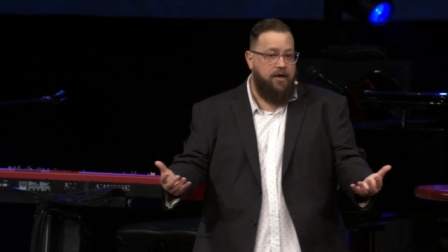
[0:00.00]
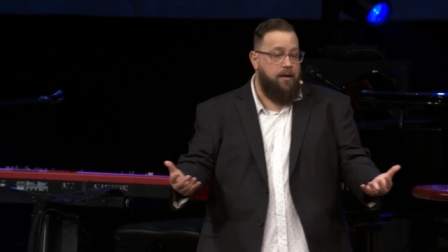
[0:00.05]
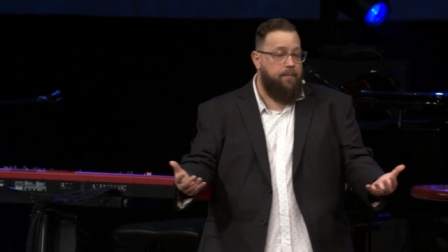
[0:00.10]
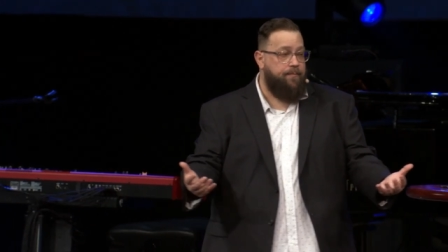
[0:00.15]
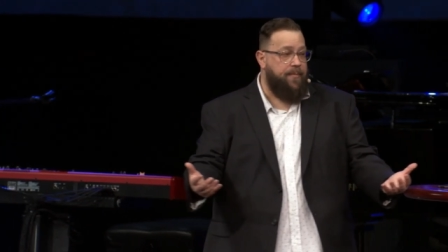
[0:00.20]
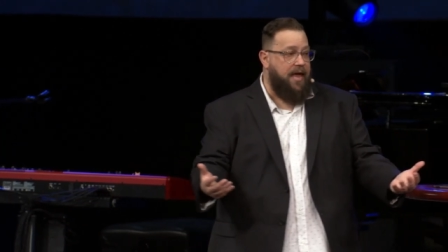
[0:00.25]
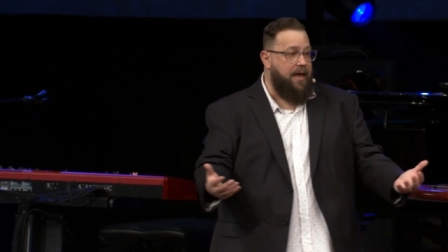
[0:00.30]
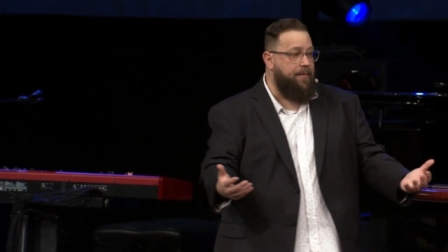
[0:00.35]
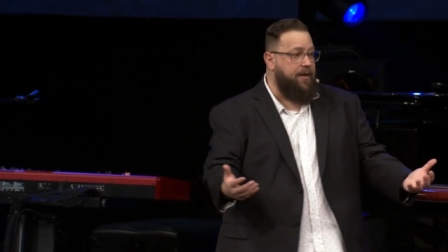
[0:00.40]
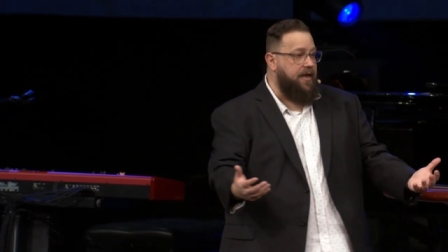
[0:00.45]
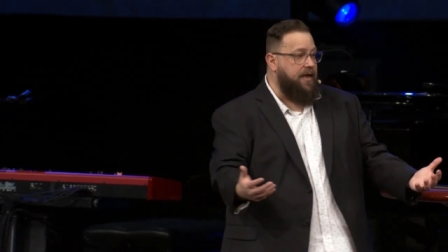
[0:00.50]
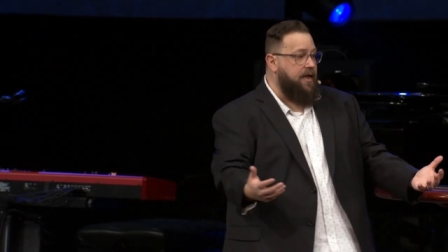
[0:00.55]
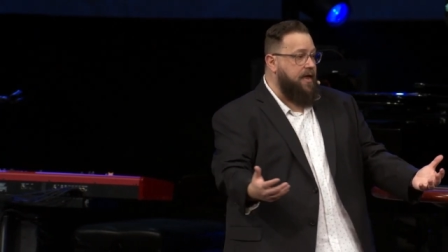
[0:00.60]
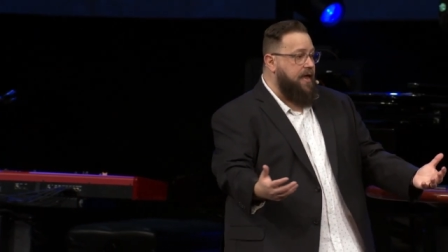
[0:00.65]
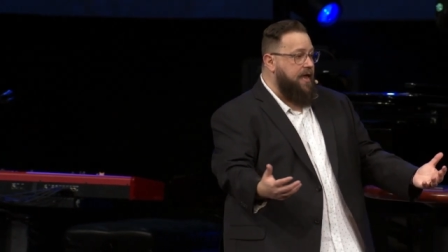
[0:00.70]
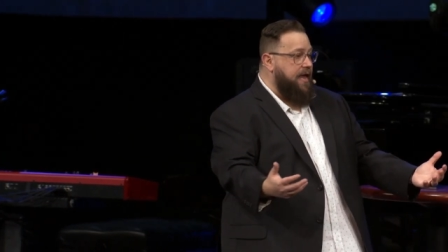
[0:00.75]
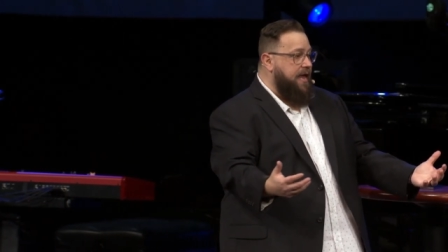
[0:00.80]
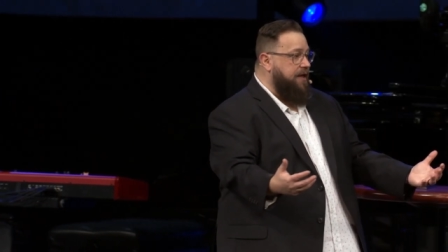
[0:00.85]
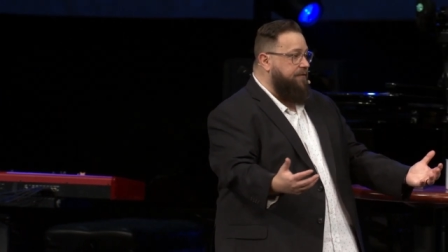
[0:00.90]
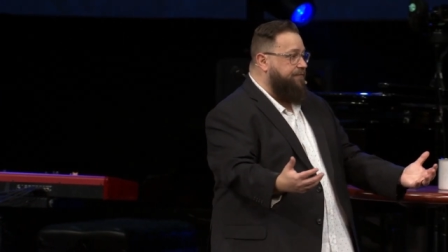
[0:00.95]
Maybe
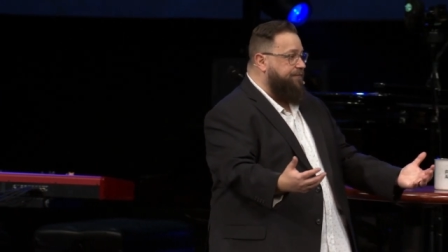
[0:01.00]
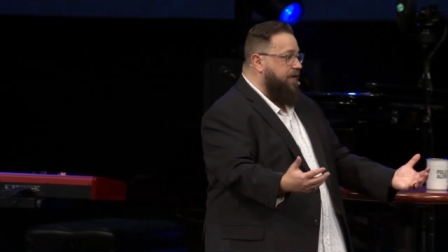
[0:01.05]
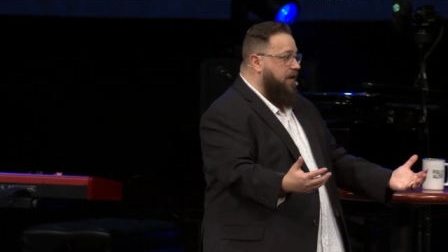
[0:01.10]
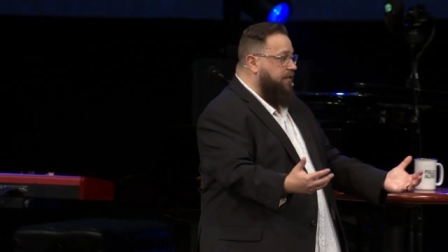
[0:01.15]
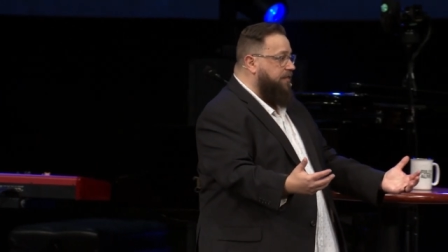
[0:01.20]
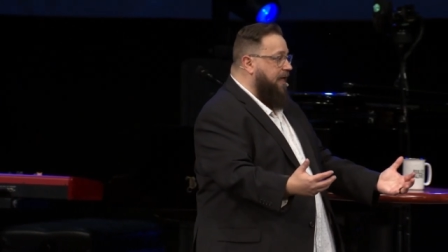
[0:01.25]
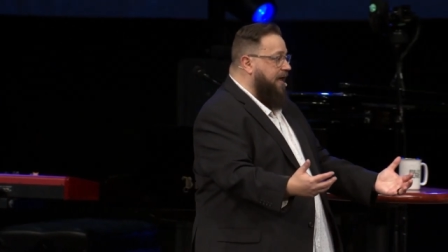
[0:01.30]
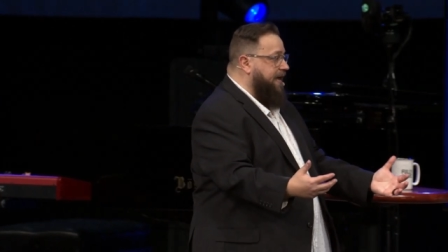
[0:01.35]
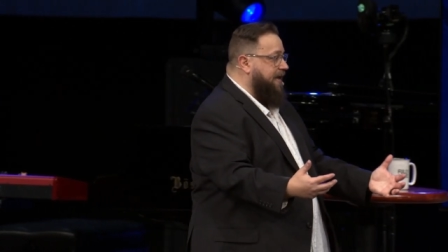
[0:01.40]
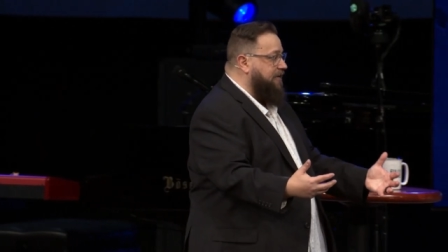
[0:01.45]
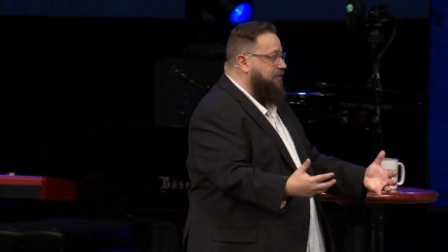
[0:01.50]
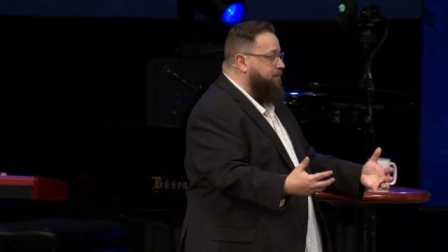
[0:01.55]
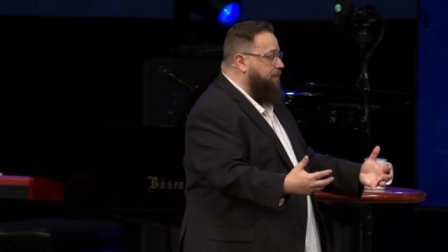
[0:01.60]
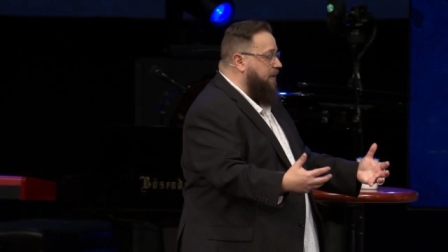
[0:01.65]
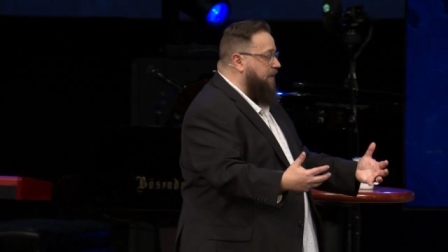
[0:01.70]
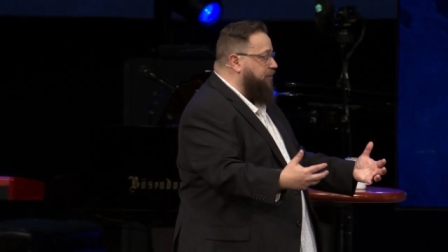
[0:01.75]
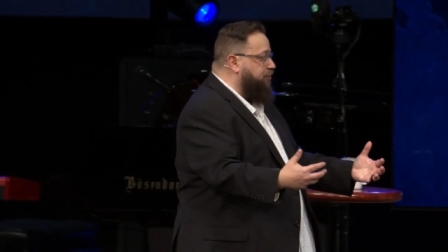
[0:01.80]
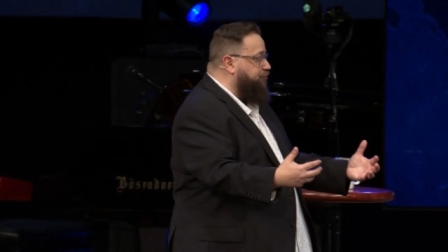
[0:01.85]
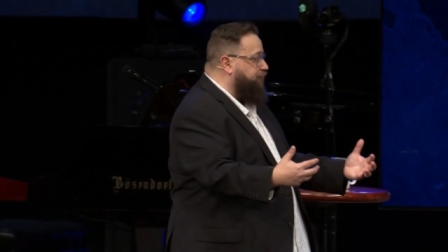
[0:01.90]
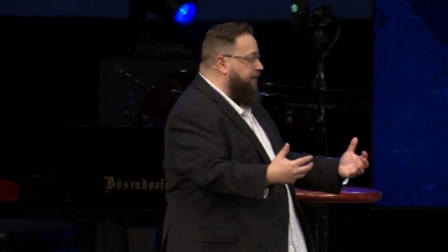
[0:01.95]
he felt like his
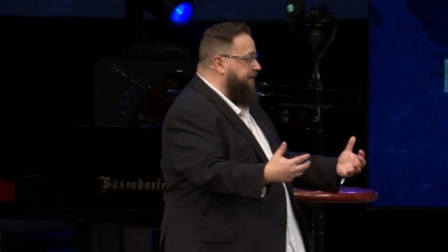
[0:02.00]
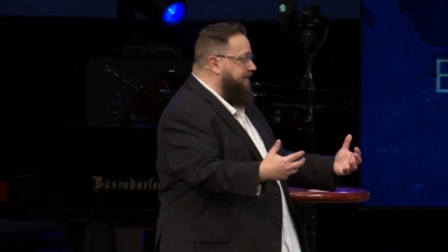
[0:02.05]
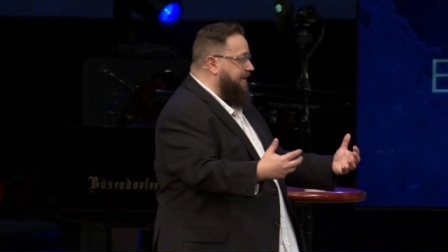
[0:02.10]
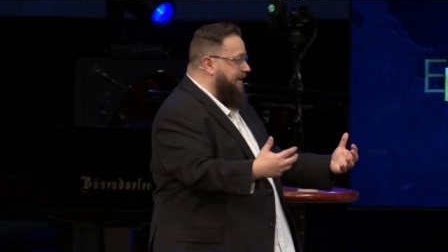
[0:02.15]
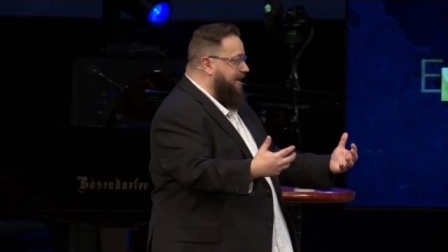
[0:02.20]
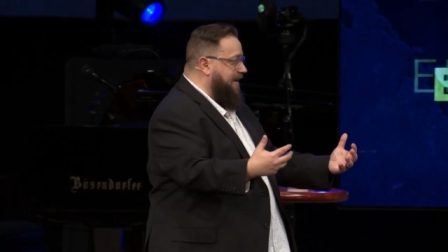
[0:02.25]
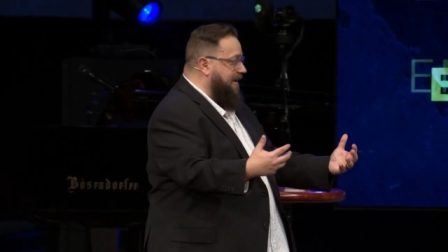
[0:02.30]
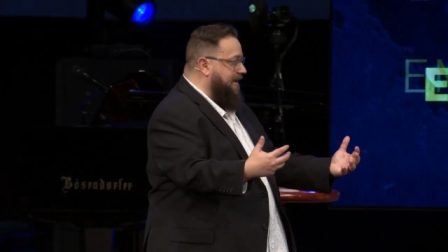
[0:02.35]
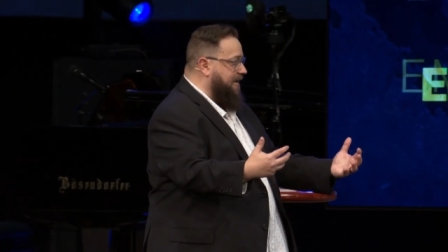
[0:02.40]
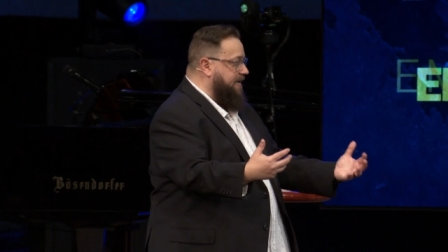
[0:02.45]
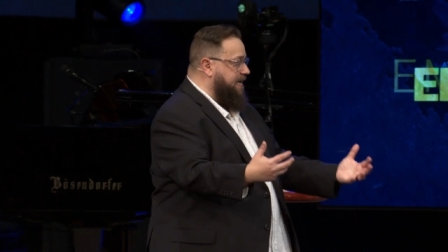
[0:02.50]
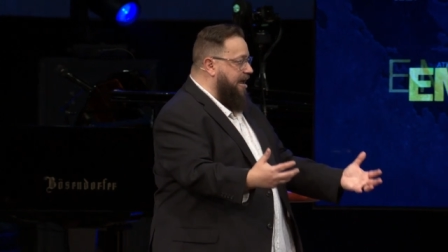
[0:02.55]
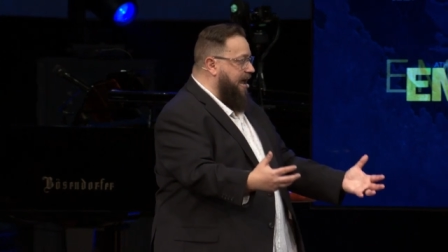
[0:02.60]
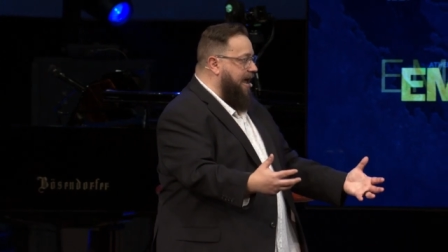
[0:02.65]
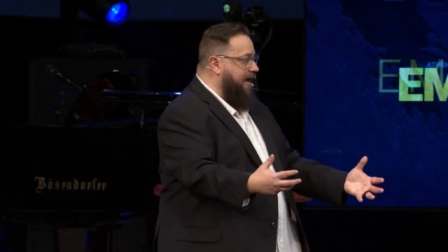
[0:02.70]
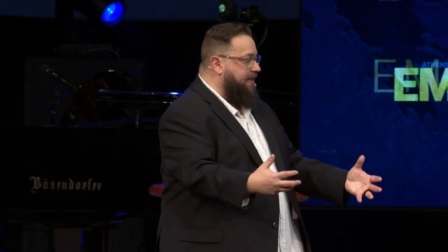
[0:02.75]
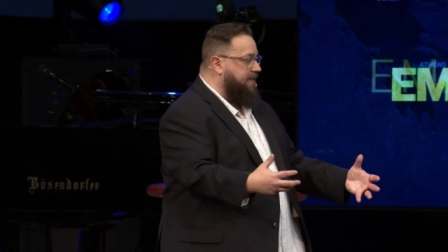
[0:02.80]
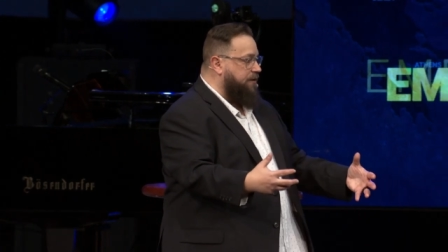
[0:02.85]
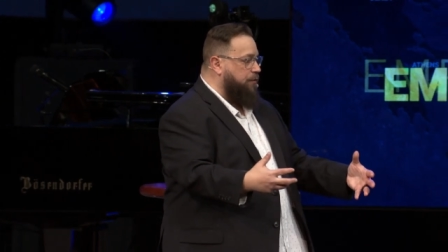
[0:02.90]
ministry didn't connect,